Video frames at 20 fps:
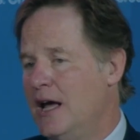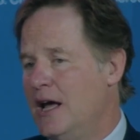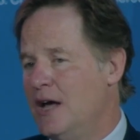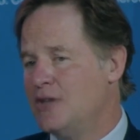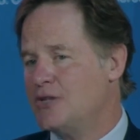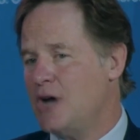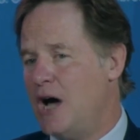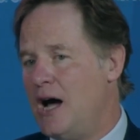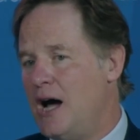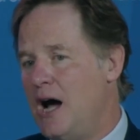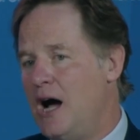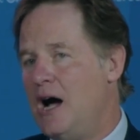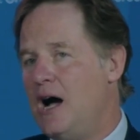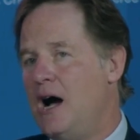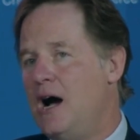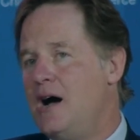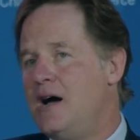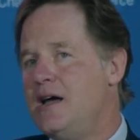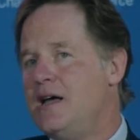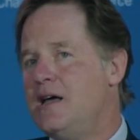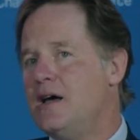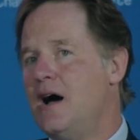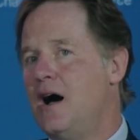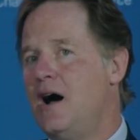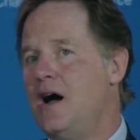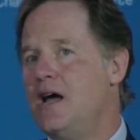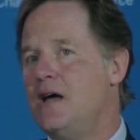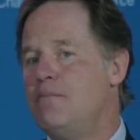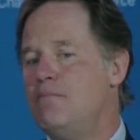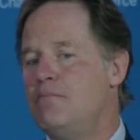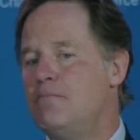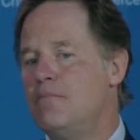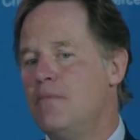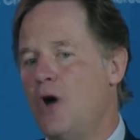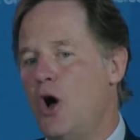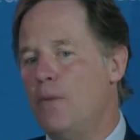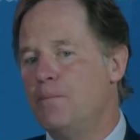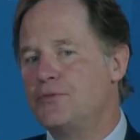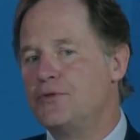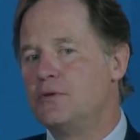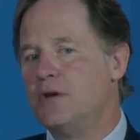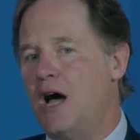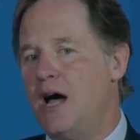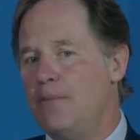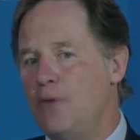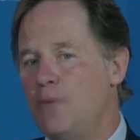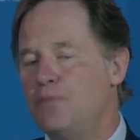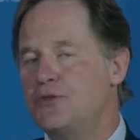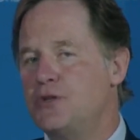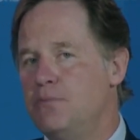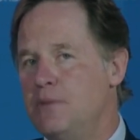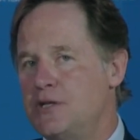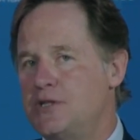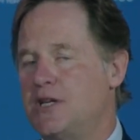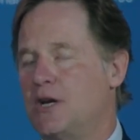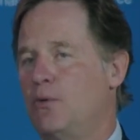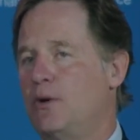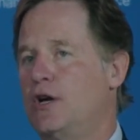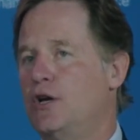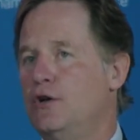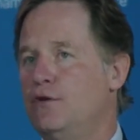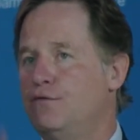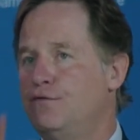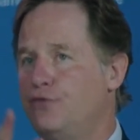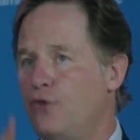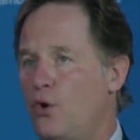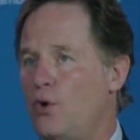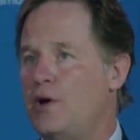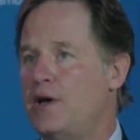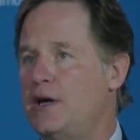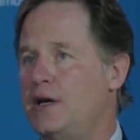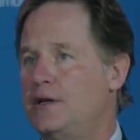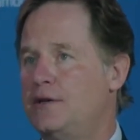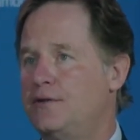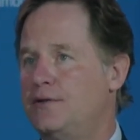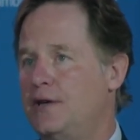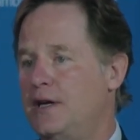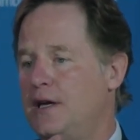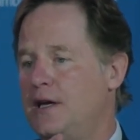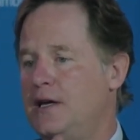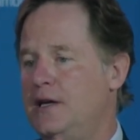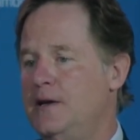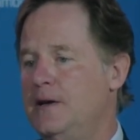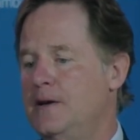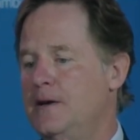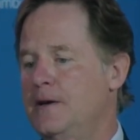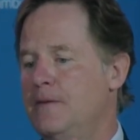So I, I, I am op- I'm optimistic we can avoid the,